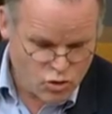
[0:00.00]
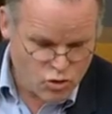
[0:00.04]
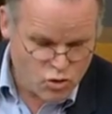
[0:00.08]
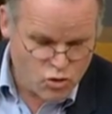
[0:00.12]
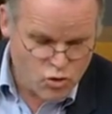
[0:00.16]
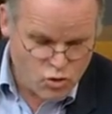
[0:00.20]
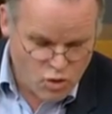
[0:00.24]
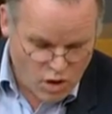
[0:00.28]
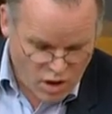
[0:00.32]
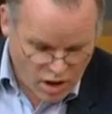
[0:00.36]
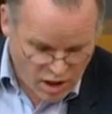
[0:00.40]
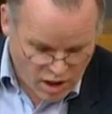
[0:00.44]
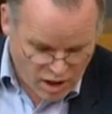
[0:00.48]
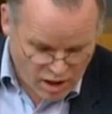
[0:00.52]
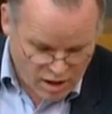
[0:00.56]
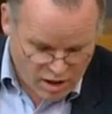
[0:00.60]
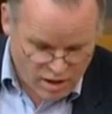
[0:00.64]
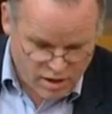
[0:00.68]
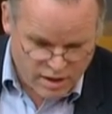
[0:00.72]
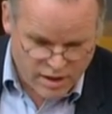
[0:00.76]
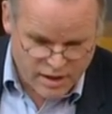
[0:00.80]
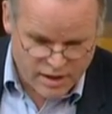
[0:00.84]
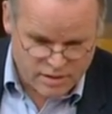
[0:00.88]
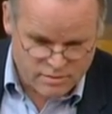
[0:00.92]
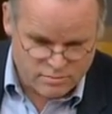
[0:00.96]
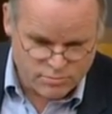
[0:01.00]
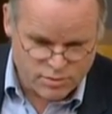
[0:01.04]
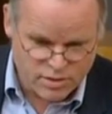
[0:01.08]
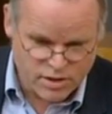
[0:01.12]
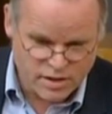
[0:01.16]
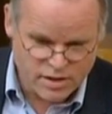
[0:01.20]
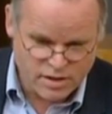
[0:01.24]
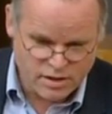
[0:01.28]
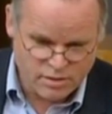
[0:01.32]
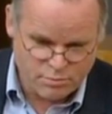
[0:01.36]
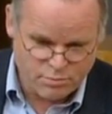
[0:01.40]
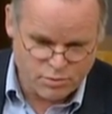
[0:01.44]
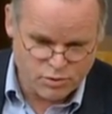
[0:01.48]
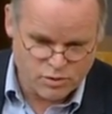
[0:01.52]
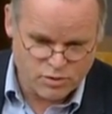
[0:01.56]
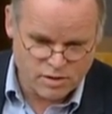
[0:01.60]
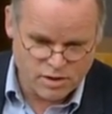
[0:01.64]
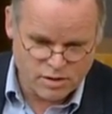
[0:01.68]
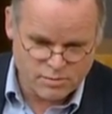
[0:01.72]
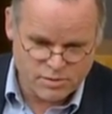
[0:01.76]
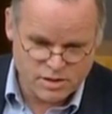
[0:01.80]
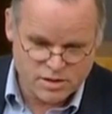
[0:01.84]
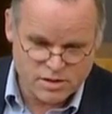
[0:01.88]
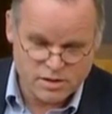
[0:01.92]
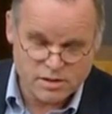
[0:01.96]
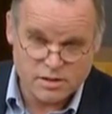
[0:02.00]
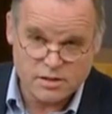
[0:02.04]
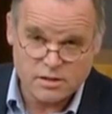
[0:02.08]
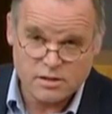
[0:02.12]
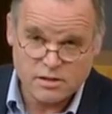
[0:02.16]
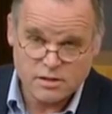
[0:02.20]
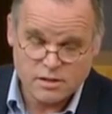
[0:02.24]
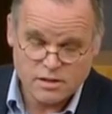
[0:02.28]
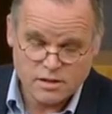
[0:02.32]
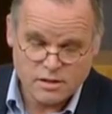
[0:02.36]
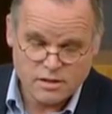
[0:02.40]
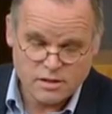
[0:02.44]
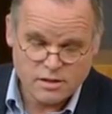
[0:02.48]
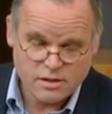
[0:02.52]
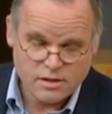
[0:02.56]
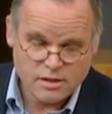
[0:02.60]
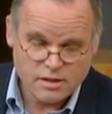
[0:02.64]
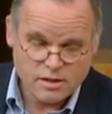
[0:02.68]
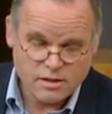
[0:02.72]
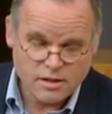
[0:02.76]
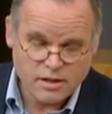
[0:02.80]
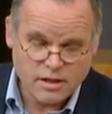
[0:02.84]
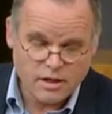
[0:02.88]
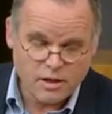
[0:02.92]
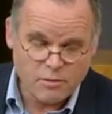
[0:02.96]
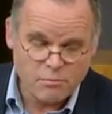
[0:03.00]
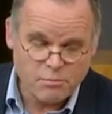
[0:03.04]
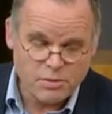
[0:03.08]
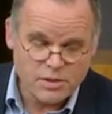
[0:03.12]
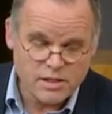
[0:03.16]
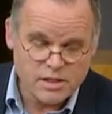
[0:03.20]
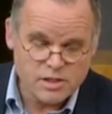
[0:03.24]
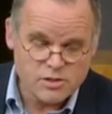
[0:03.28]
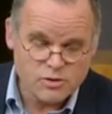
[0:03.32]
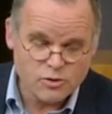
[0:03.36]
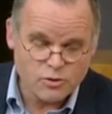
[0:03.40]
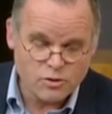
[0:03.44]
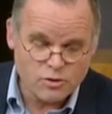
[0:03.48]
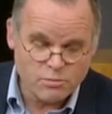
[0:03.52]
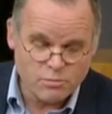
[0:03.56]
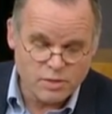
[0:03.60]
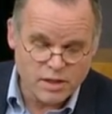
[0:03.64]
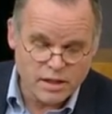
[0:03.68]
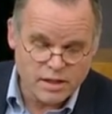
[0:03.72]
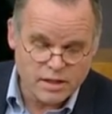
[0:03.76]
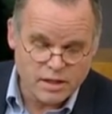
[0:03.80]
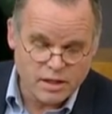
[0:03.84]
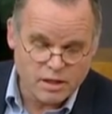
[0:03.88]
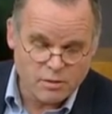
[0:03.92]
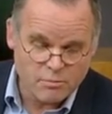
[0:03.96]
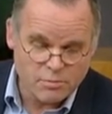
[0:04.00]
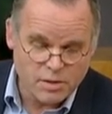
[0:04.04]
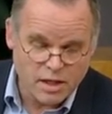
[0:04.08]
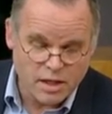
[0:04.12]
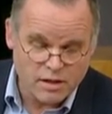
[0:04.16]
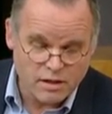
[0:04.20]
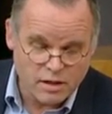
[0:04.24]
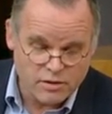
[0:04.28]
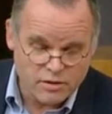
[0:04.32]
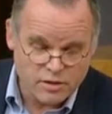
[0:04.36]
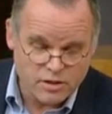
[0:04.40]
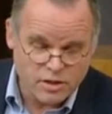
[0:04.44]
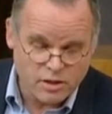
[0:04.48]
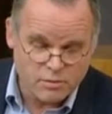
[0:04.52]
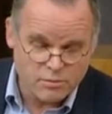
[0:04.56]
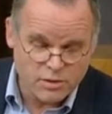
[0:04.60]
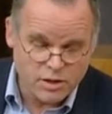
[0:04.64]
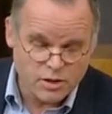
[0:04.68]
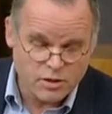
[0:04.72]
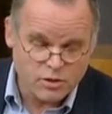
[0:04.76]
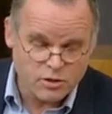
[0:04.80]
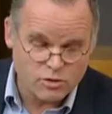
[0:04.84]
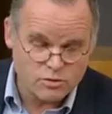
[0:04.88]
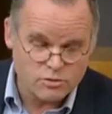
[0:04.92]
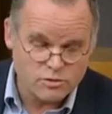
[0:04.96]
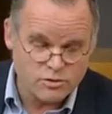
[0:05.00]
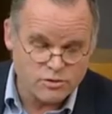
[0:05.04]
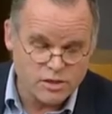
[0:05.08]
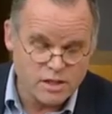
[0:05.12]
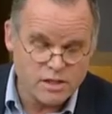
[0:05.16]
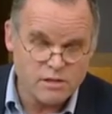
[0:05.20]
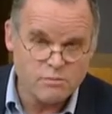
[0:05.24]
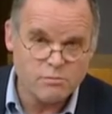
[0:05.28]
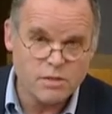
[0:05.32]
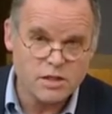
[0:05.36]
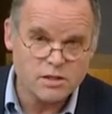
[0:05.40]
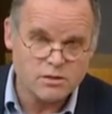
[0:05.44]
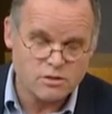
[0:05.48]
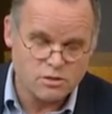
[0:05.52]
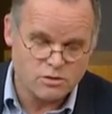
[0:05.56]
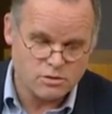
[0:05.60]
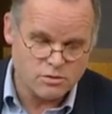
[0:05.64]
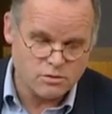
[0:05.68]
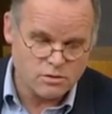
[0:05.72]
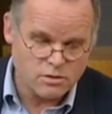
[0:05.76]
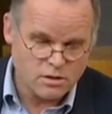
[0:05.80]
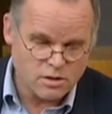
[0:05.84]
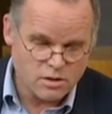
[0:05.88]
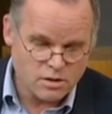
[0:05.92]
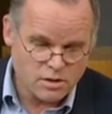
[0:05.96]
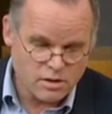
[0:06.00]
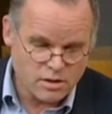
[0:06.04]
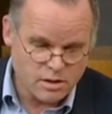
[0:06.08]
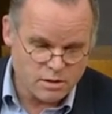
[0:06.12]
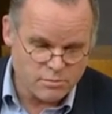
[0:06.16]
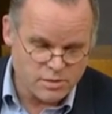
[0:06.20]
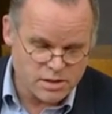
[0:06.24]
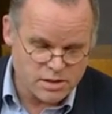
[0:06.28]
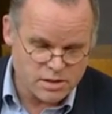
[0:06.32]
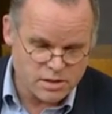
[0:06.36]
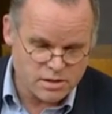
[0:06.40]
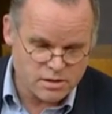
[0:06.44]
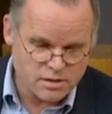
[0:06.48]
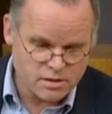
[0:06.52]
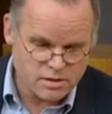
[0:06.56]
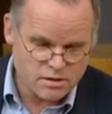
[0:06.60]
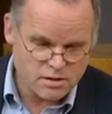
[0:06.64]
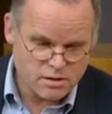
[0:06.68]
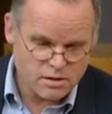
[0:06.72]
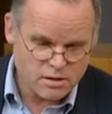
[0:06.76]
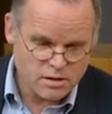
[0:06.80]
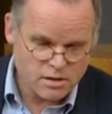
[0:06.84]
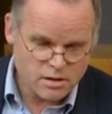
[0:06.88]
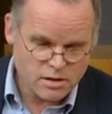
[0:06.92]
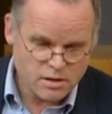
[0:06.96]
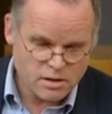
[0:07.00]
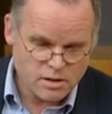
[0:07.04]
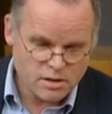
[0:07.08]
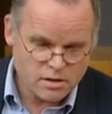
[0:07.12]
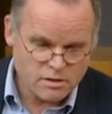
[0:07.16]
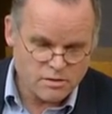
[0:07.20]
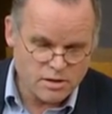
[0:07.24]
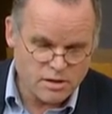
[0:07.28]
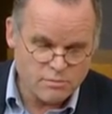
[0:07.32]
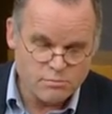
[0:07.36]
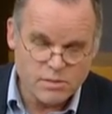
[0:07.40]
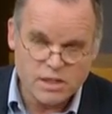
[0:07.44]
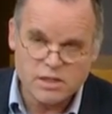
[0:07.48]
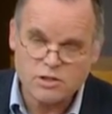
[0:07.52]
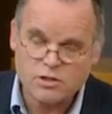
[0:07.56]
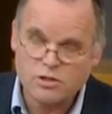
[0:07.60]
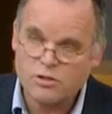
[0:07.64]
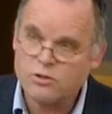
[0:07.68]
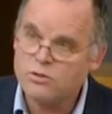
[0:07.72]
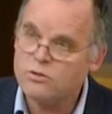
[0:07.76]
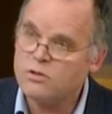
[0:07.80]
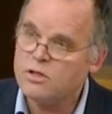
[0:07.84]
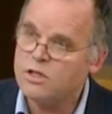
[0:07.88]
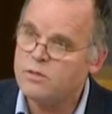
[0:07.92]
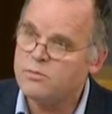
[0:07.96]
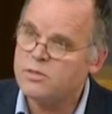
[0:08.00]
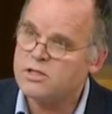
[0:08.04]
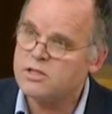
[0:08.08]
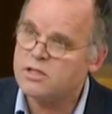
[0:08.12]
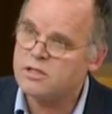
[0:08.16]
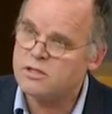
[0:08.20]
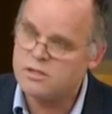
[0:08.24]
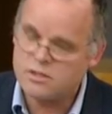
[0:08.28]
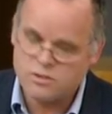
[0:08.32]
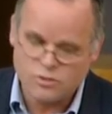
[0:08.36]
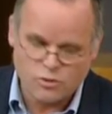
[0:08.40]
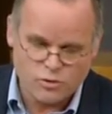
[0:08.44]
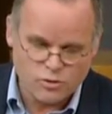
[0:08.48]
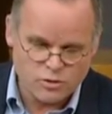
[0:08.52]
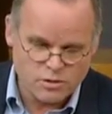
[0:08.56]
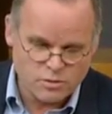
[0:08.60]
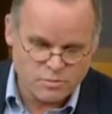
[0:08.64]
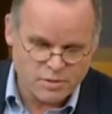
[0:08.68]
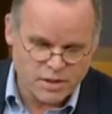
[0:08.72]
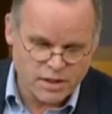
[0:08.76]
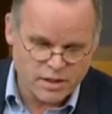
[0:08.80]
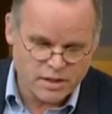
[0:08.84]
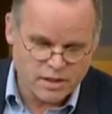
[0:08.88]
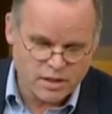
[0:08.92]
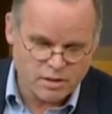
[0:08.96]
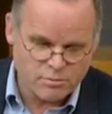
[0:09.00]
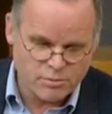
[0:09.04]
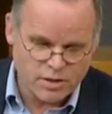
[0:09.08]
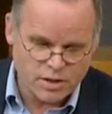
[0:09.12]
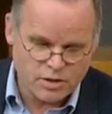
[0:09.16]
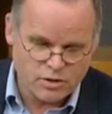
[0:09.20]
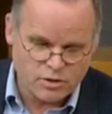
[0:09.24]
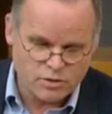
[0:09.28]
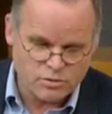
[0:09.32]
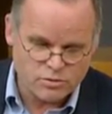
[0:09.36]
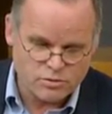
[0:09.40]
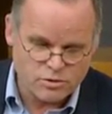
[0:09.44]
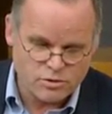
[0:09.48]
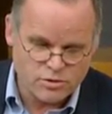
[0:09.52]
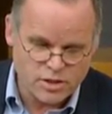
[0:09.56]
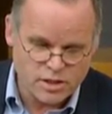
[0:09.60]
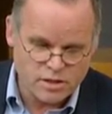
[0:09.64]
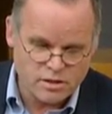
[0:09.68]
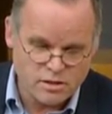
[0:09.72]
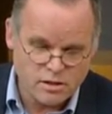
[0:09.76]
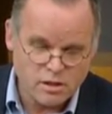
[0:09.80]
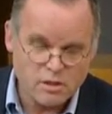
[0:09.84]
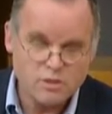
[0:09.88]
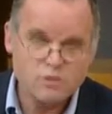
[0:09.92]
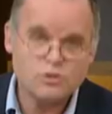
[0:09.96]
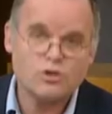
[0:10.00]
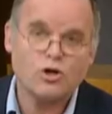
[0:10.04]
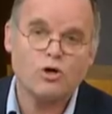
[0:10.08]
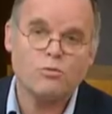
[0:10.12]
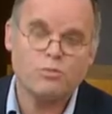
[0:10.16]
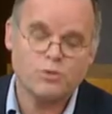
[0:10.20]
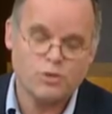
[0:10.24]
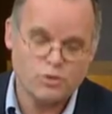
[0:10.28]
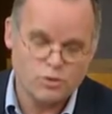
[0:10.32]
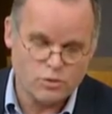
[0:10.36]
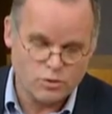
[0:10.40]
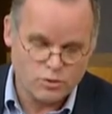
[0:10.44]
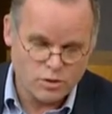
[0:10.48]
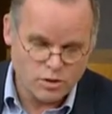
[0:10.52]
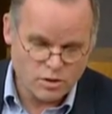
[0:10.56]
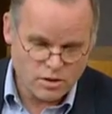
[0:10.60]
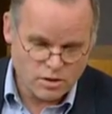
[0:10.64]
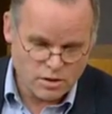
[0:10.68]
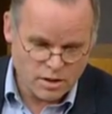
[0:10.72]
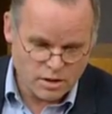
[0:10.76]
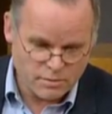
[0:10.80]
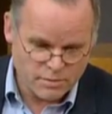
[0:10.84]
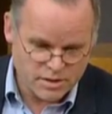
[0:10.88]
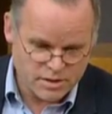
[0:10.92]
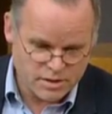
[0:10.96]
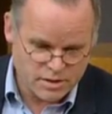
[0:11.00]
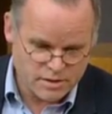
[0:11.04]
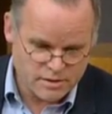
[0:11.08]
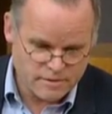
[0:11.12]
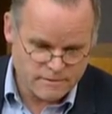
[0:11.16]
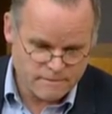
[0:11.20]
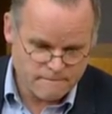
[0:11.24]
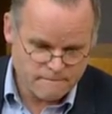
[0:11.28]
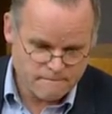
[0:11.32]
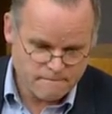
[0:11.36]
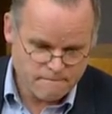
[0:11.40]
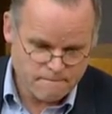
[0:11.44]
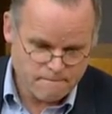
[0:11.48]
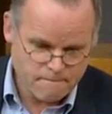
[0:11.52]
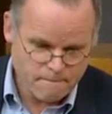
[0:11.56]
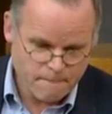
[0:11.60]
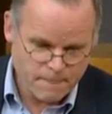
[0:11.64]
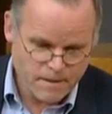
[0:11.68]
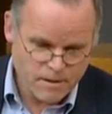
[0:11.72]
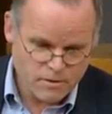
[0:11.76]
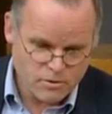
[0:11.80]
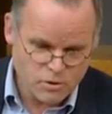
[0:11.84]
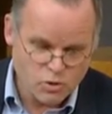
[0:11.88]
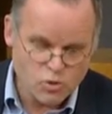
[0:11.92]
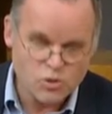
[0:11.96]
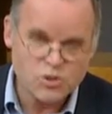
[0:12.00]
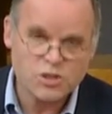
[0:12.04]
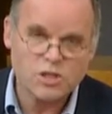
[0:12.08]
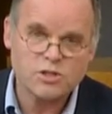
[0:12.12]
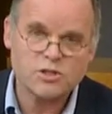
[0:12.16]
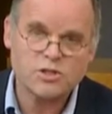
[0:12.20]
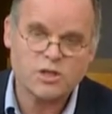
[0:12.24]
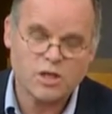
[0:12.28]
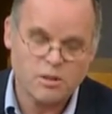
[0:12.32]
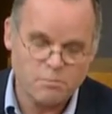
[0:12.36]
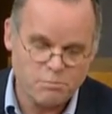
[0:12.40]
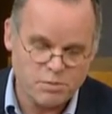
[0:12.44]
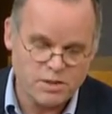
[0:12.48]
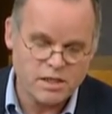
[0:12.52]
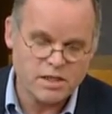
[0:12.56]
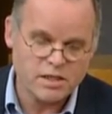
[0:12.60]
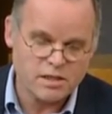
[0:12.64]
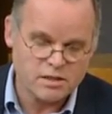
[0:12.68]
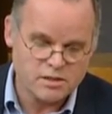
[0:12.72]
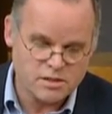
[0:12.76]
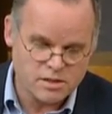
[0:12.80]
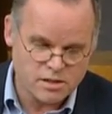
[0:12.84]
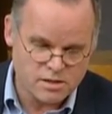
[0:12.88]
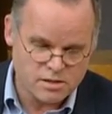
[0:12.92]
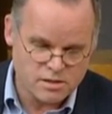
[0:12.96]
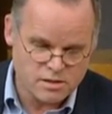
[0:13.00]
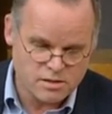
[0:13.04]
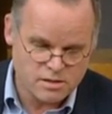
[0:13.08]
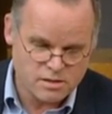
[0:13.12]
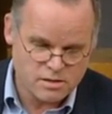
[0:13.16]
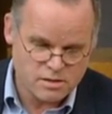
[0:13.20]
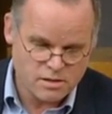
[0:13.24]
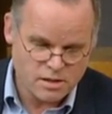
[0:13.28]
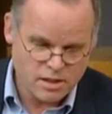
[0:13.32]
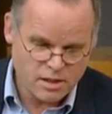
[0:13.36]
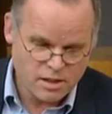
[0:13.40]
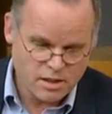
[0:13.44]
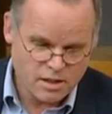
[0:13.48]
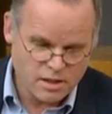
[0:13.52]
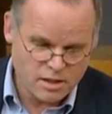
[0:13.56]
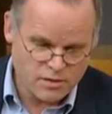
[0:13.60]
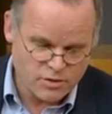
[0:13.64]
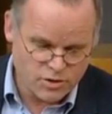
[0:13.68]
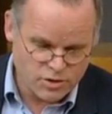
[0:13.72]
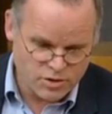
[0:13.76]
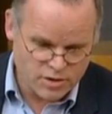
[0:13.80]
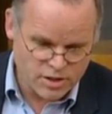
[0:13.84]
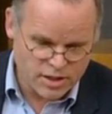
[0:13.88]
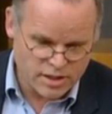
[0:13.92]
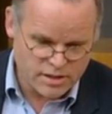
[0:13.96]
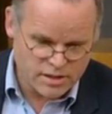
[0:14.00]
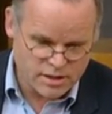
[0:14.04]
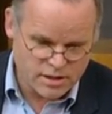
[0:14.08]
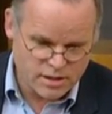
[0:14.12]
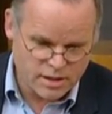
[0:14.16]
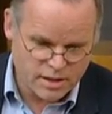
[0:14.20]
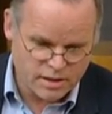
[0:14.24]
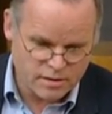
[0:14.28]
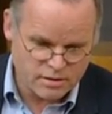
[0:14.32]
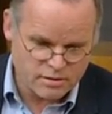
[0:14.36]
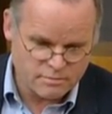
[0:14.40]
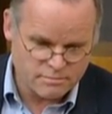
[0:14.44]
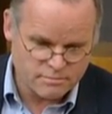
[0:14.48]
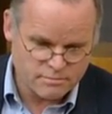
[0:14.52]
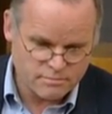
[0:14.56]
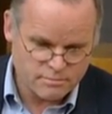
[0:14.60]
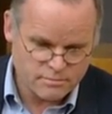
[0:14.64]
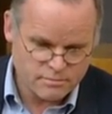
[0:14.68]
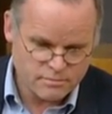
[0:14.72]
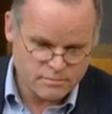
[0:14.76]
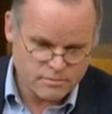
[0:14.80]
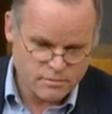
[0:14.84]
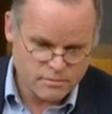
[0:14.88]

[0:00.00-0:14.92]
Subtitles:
Who are Edinburgh Airport Limited? The company is owned by another company called Green Midco Limited. Green Midco Limited is owned by a company called Green Topco Limited. No such company exists in the United Kingdom.